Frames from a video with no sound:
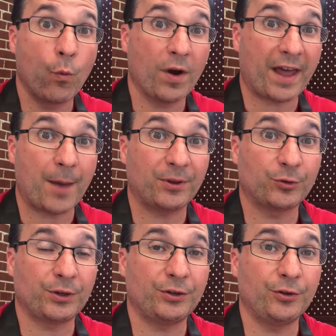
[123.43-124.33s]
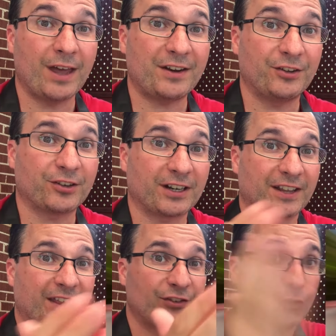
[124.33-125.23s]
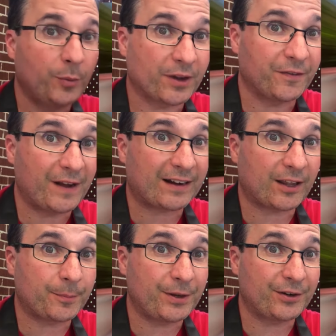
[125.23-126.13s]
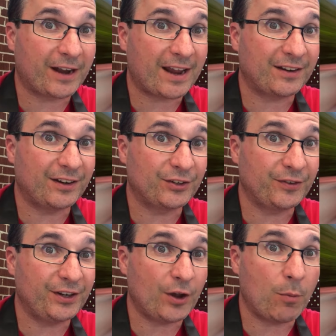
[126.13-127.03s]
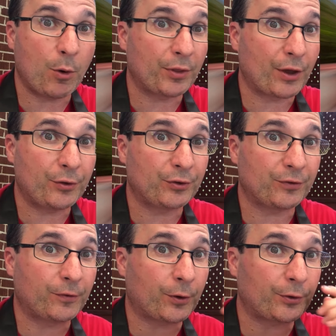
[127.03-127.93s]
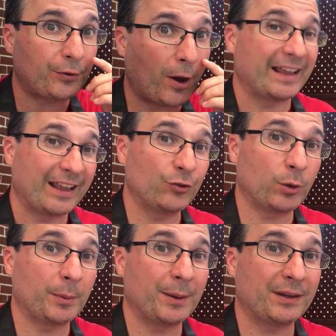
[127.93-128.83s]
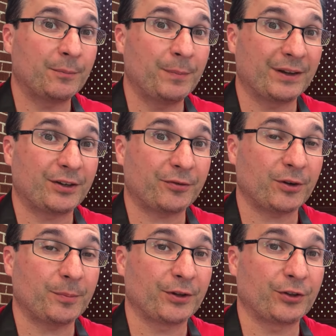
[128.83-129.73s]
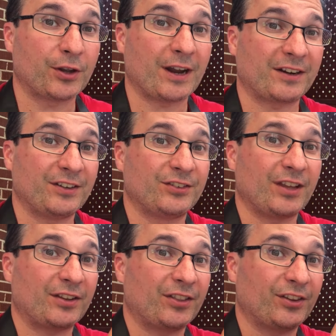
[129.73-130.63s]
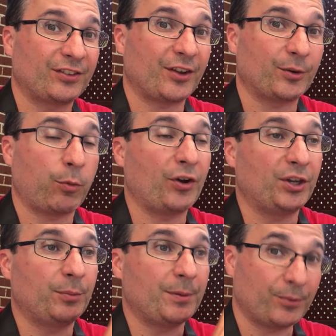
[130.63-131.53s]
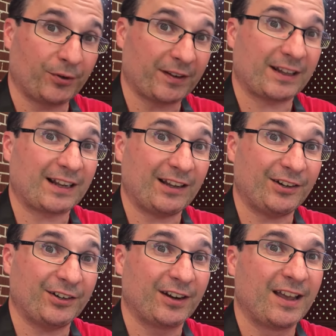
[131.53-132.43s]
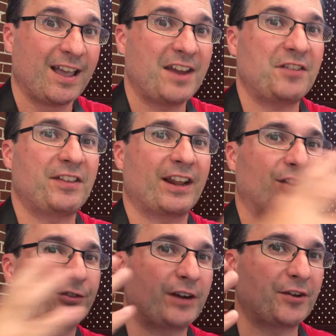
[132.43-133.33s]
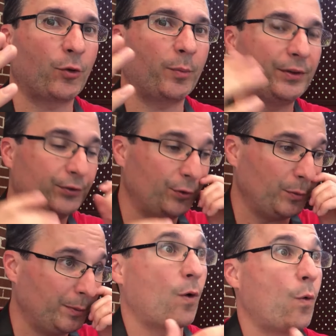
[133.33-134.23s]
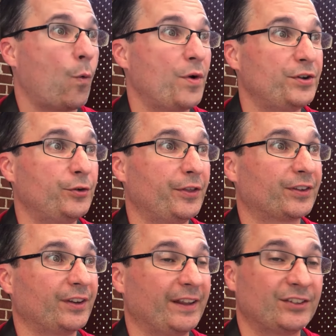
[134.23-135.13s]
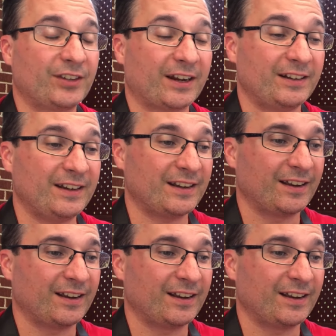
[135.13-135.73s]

What happens when you do that is you're going to get that zooming effect like Peter had in his video, but without using Photoshop. His will be a bit different because you can actually set the center point to be perfectly clear and everything else around it will be zoomed. When you do this lens technique,